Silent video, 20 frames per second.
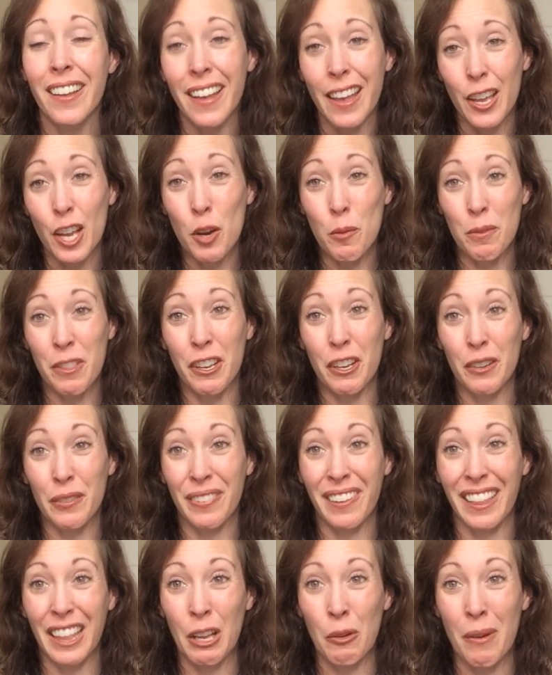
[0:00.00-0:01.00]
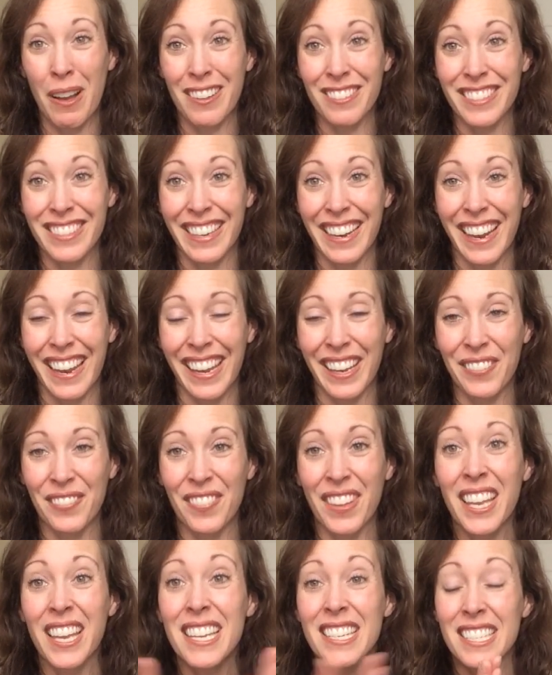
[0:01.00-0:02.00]
I hope that you're feeling well today.
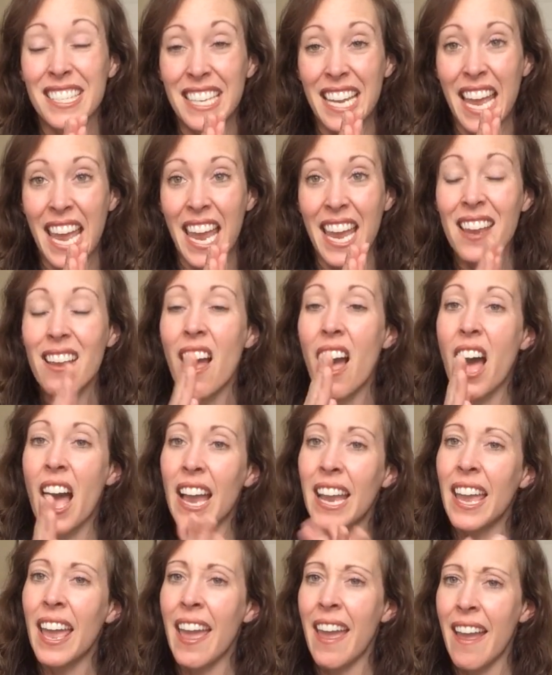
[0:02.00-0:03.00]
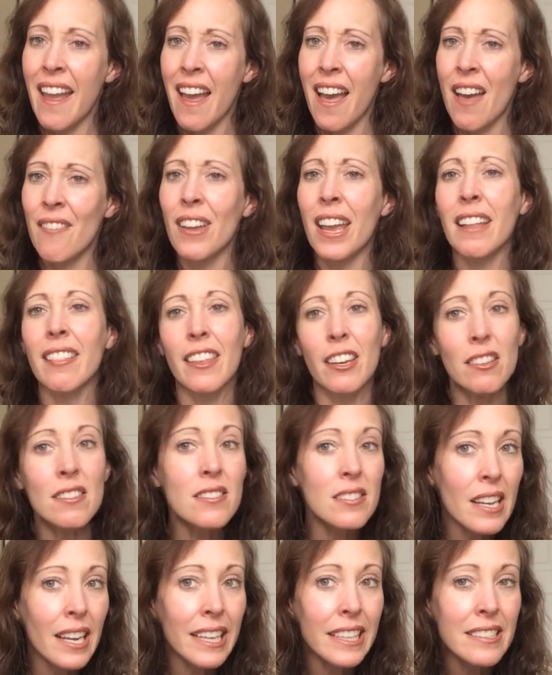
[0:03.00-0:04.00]
Today, I have a little
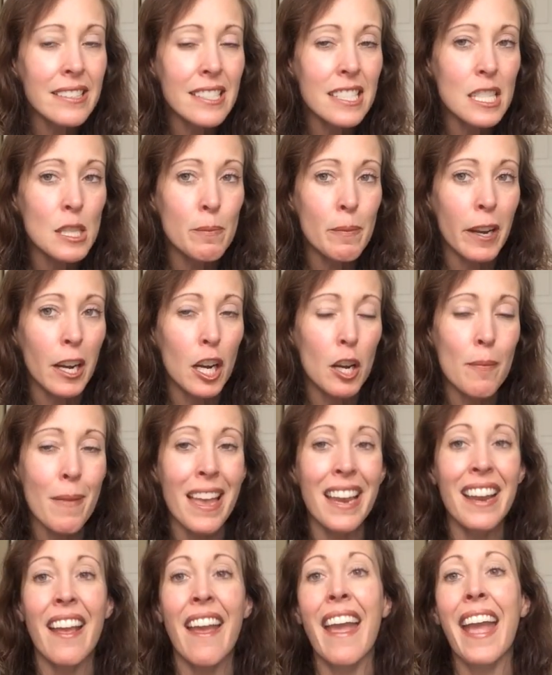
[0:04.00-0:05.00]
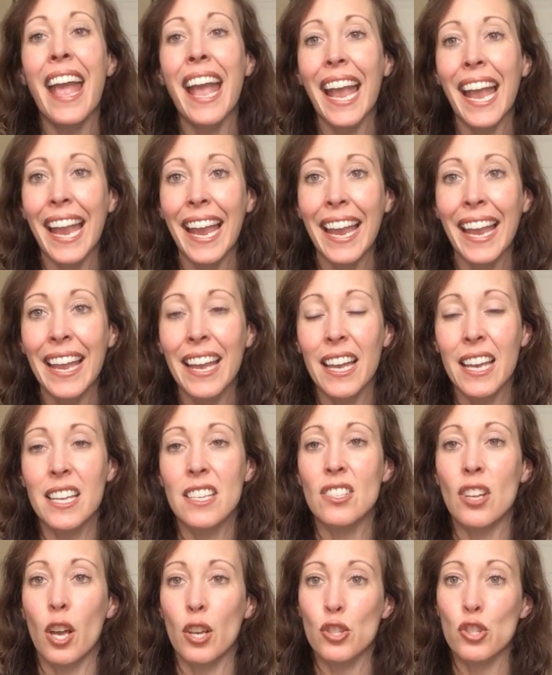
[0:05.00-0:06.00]
science experiment
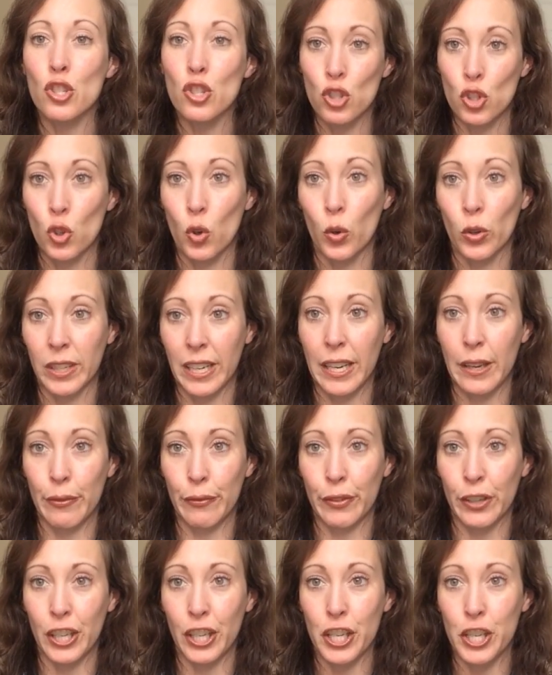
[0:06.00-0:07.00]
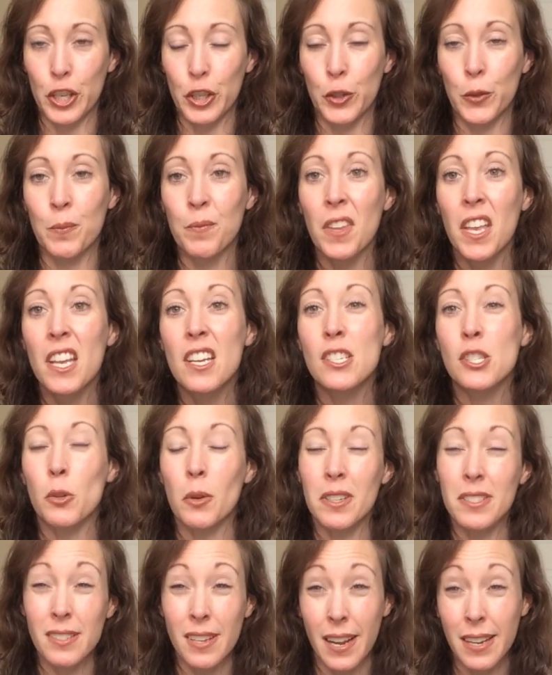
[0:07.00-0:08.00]
and a story for you. So
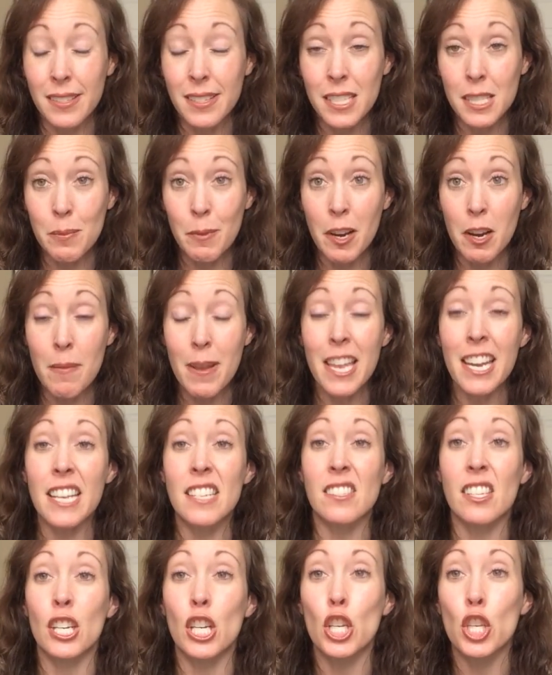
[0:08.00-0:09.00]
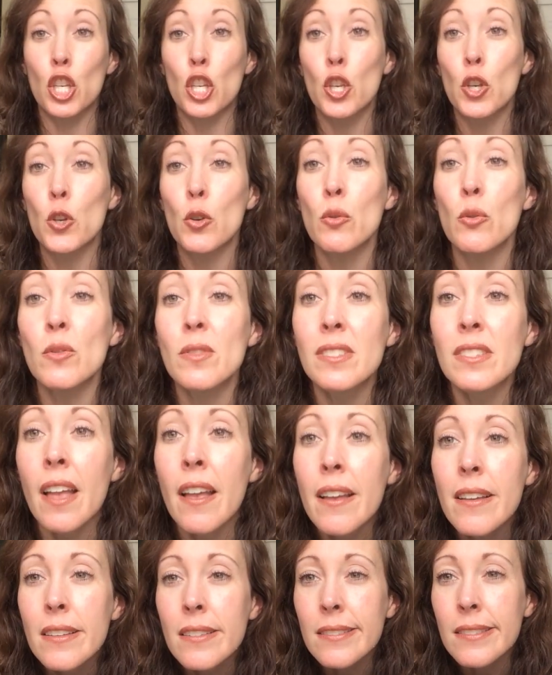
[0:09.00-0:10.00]
our science experiment is going to use
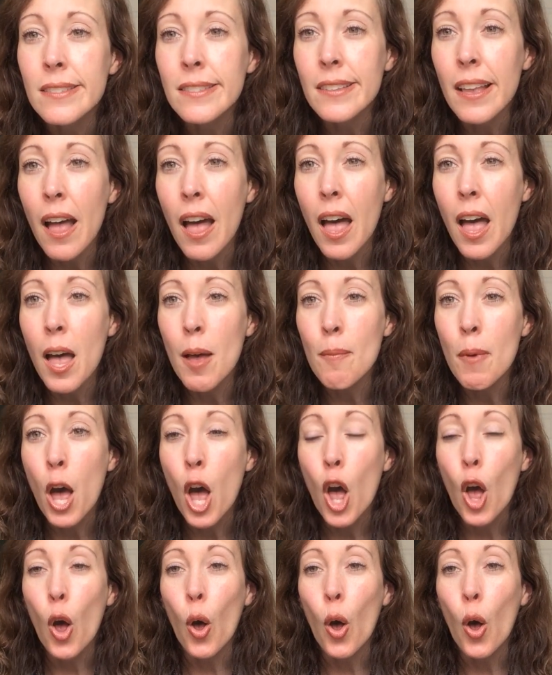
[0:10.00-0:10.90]
some